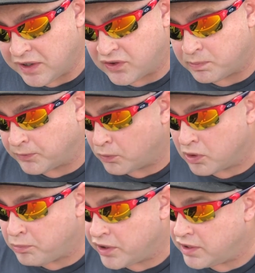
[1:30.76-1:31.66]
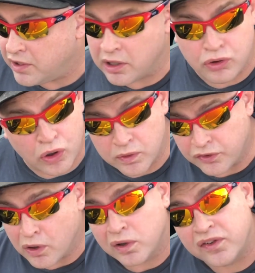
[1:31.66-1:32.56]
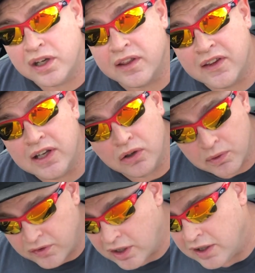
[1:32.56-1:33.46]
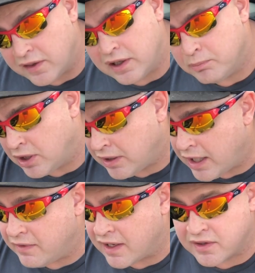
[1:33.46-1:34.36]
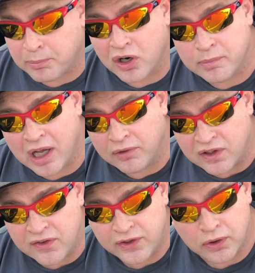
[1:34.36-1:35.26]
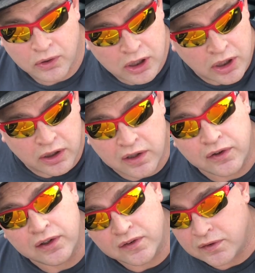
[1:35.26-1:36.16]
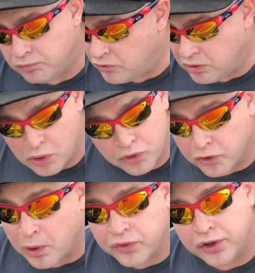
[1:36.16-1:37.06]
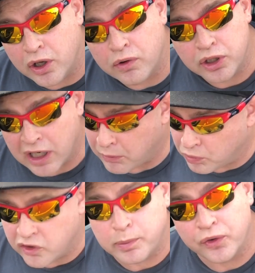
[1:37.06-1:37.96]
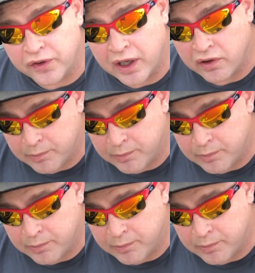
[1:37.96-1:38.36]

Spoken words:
places before, put it in there, no one's noticed anything, no one said anything, but hey, that's the part about conceal. It's no one's supposed to know, and you're not really supposed to tell